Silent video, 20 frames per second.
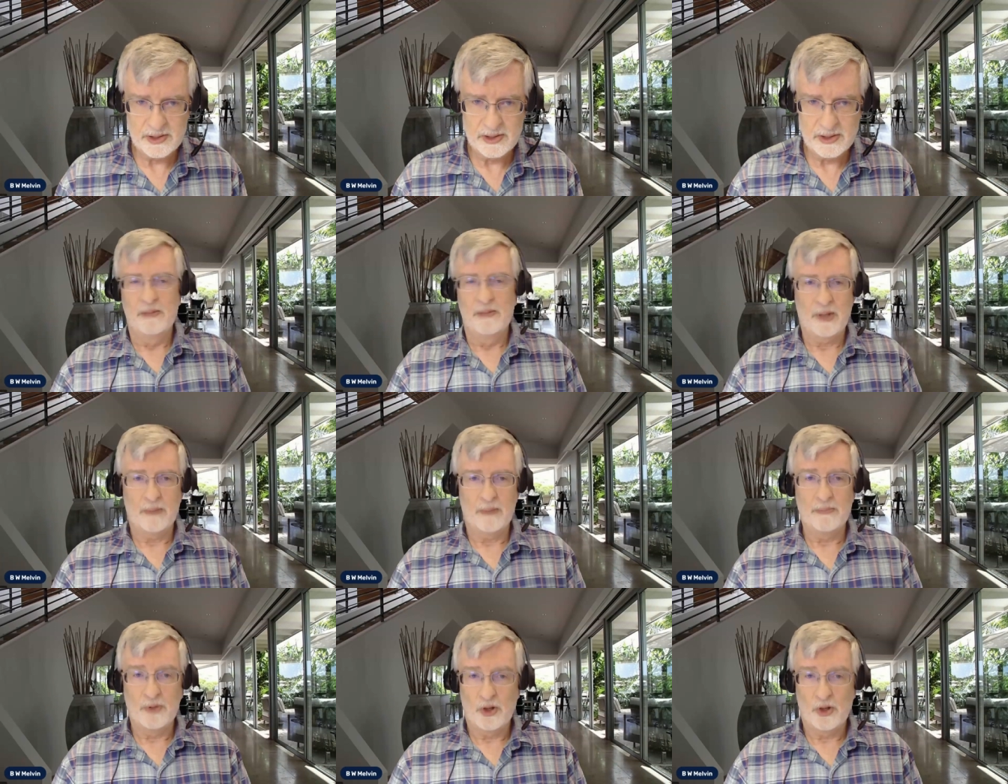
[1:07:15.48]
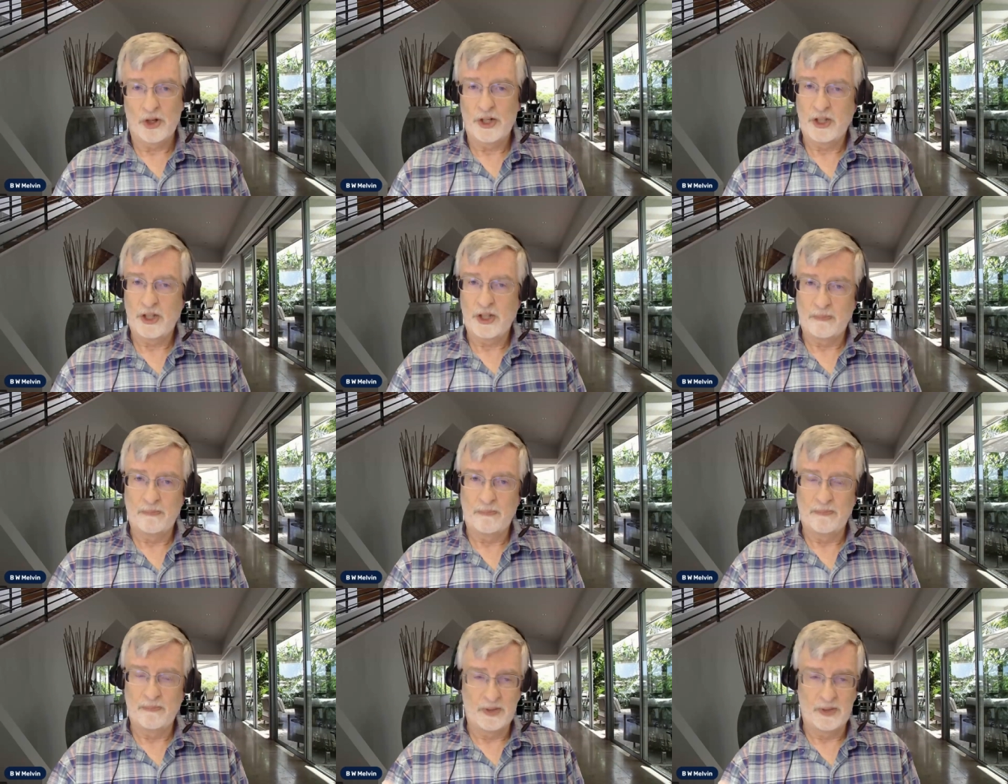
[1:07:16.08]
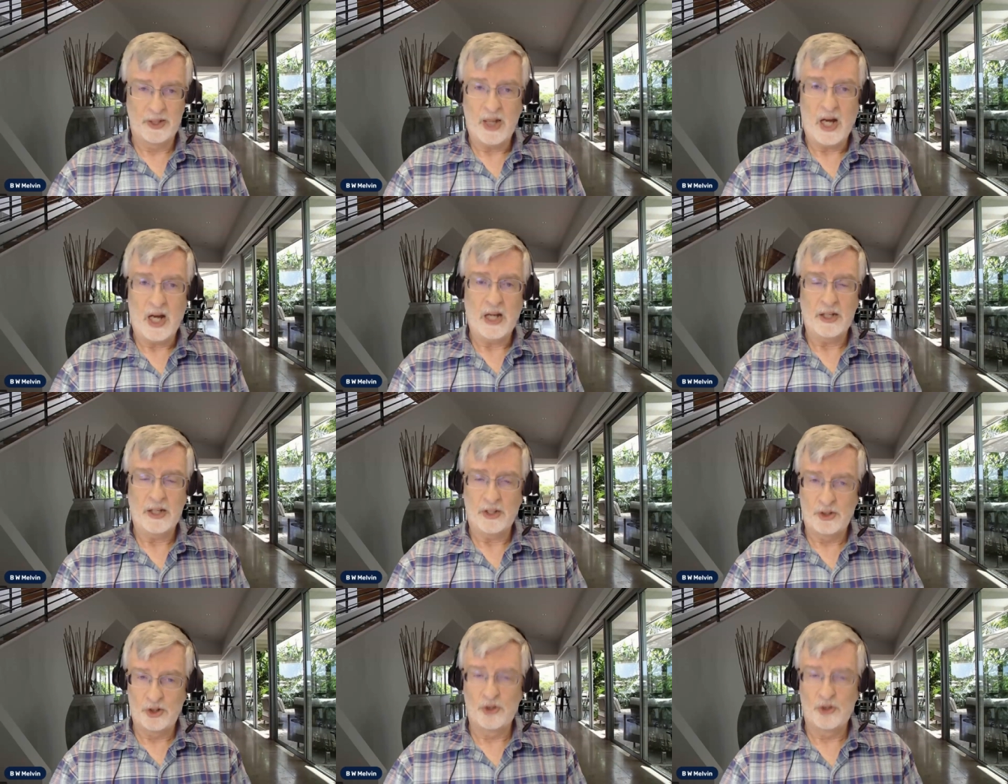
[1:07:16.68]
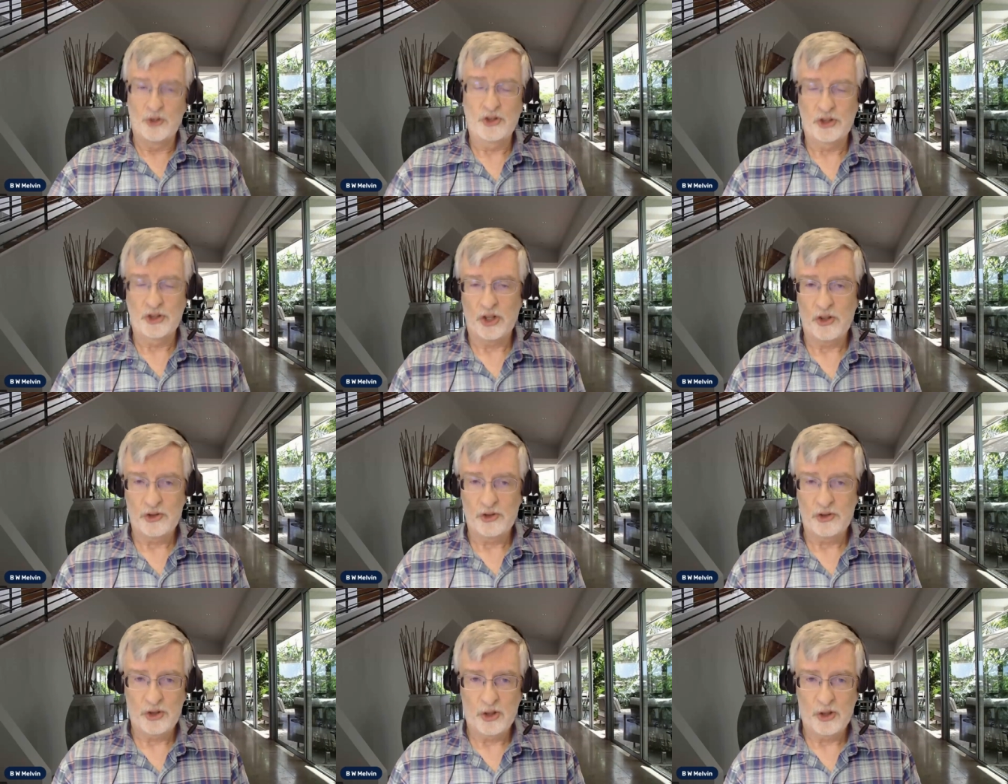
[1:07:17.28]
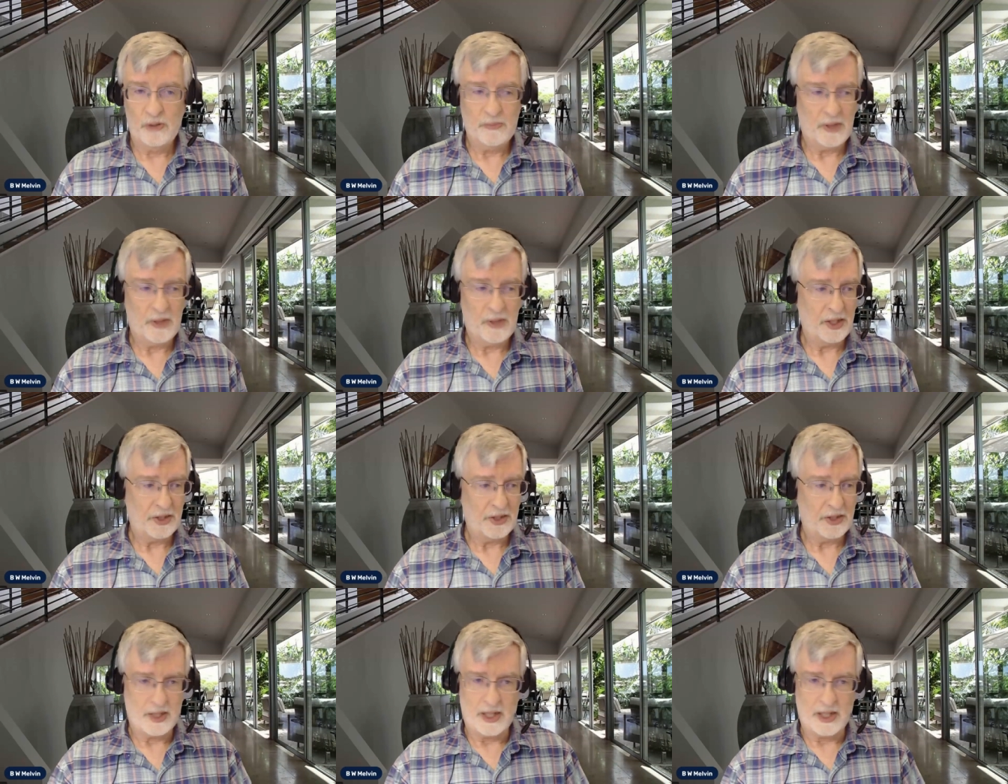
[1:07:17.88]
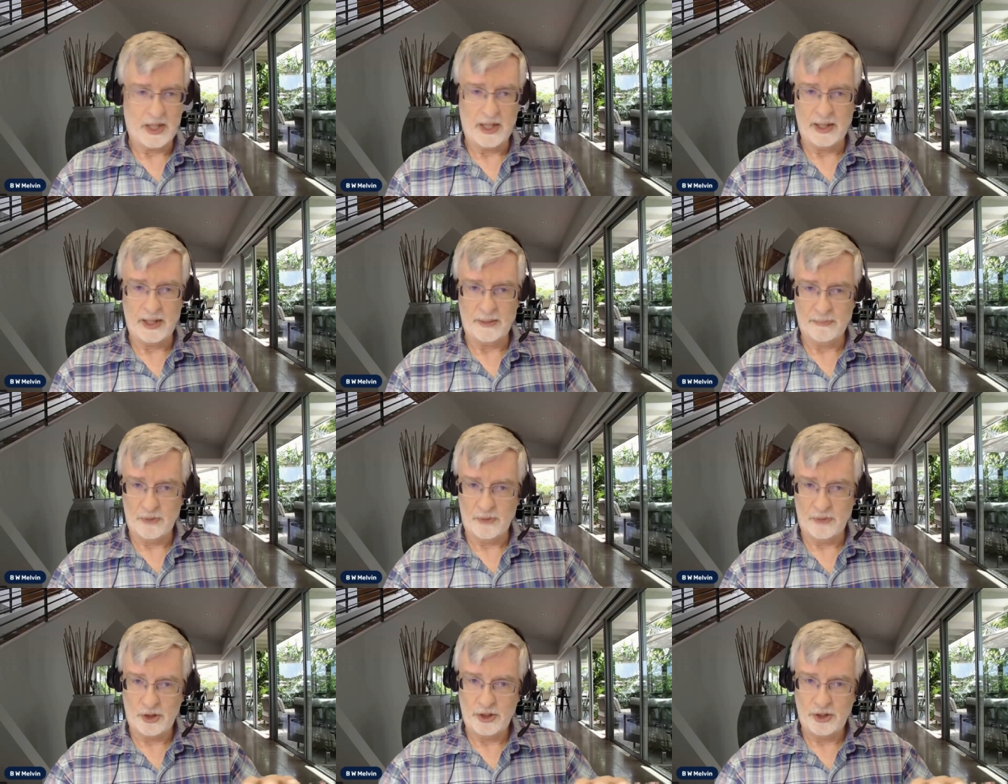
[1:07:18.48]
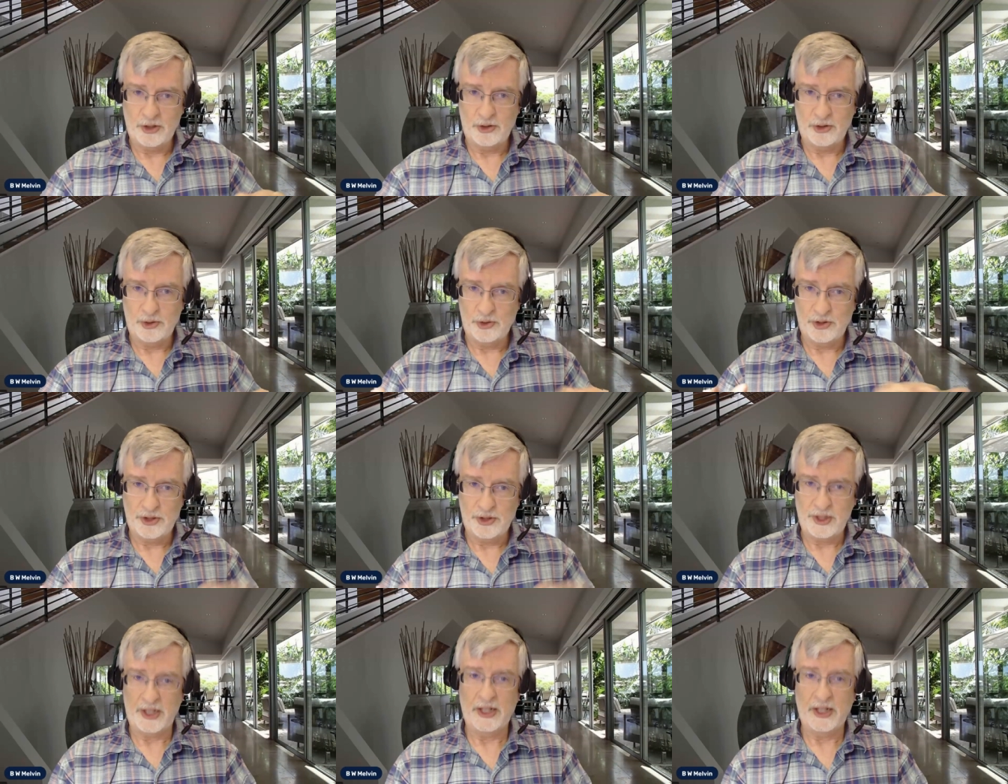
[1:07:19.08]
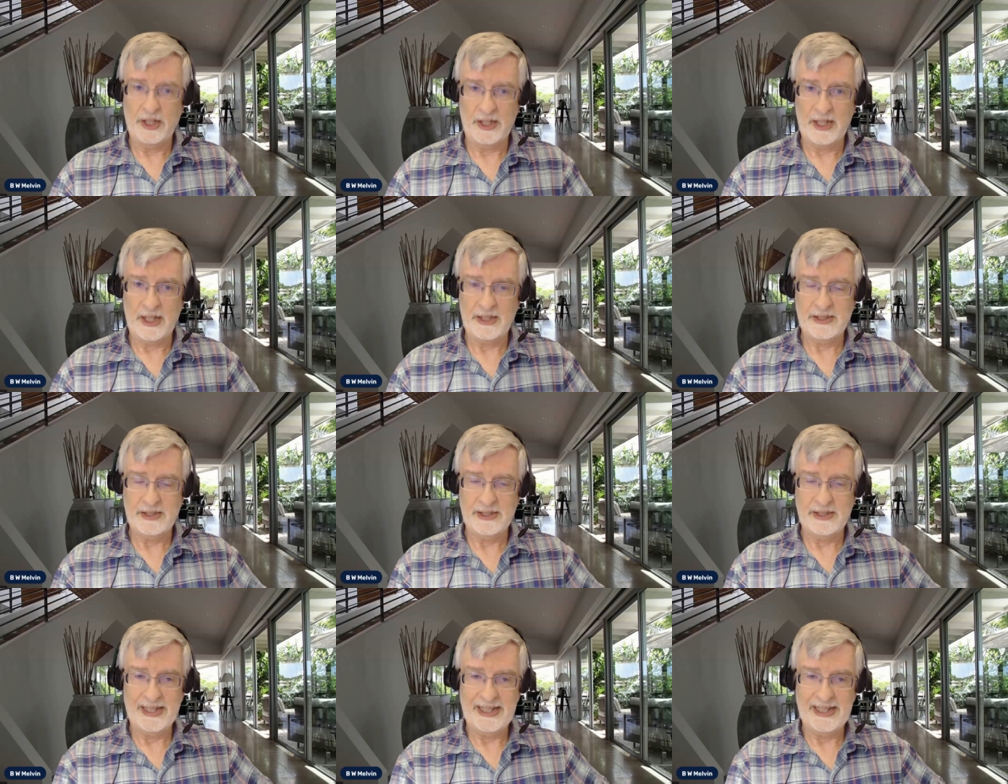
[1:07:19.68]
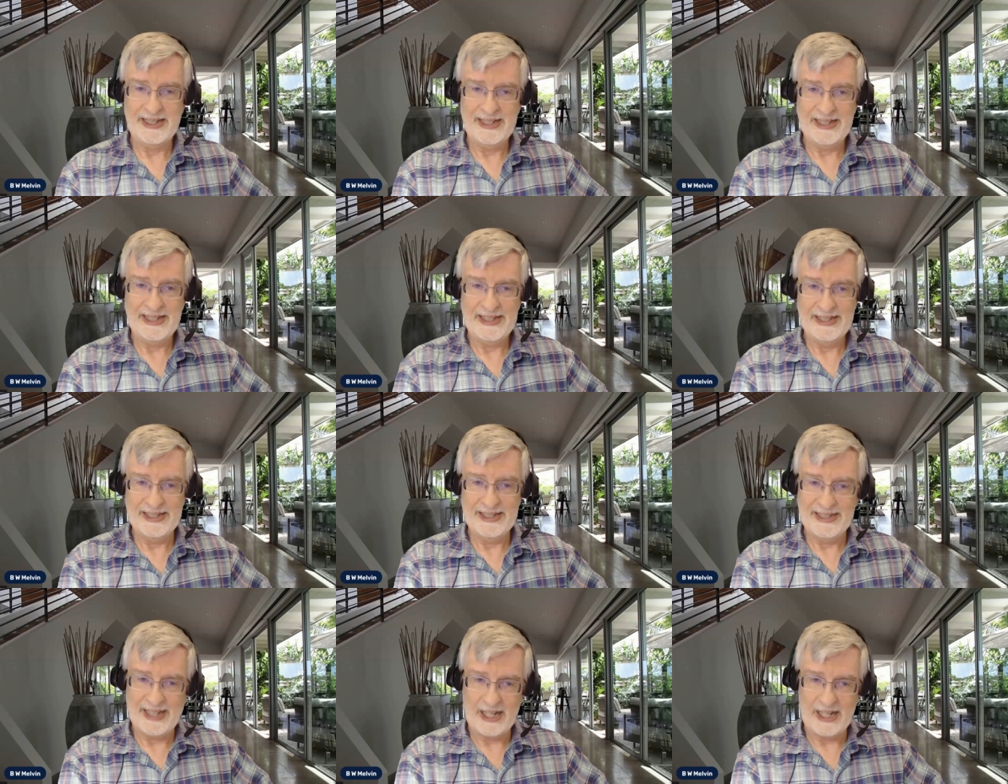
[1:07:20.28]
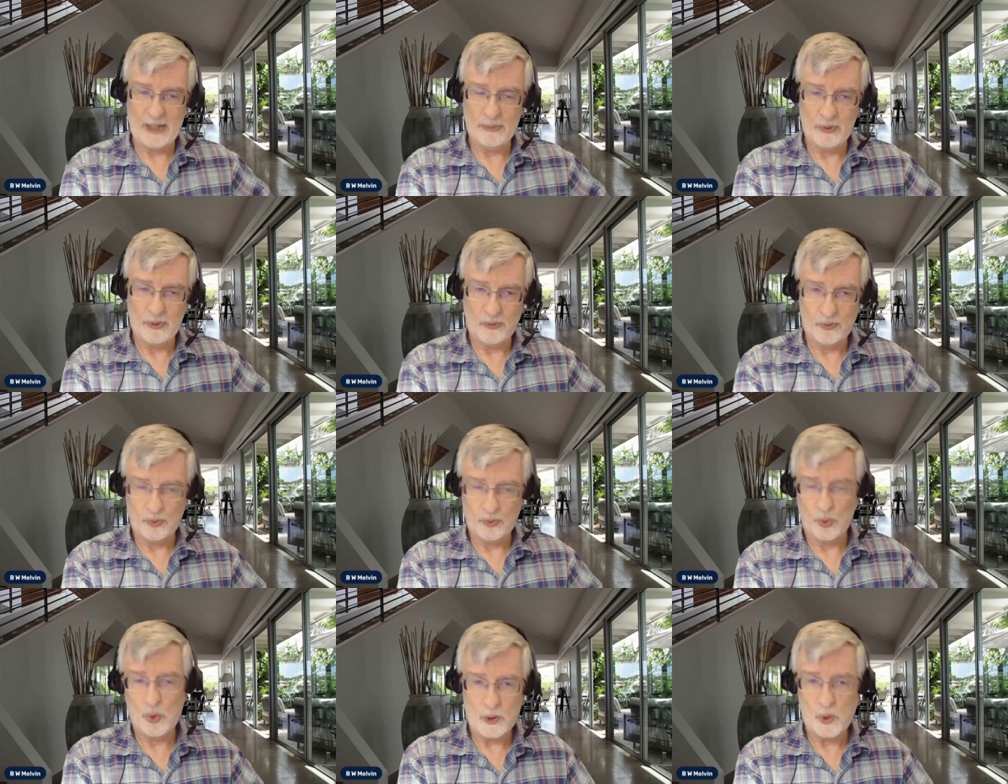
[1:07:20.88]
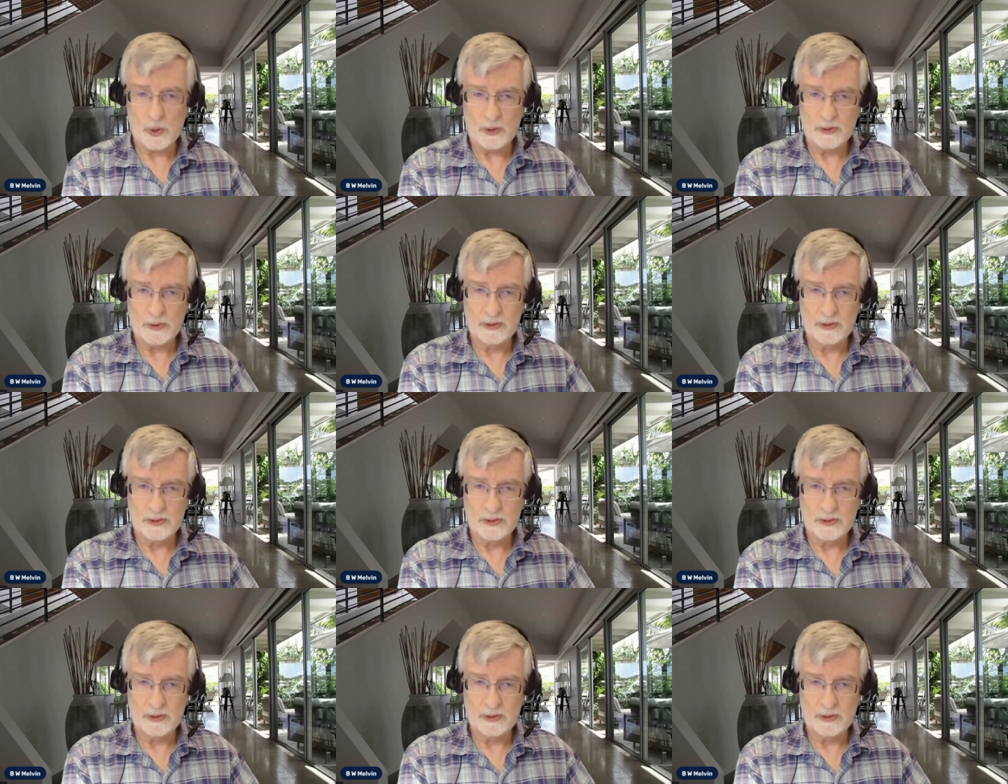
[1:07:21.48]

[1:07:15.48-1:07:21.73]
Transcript: But I'm learning to not do so so much. I'm learning to sin less than I did the day before.